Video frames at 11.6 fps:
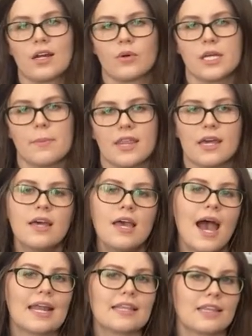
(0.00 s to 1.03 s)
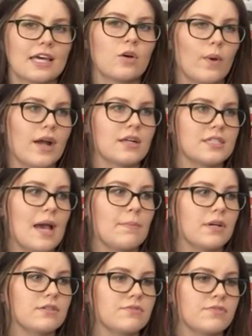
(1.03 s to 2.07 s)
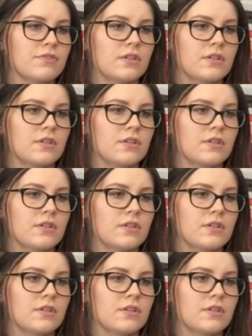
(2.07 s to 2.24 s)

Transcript: wear type of thing. An athletic wear type of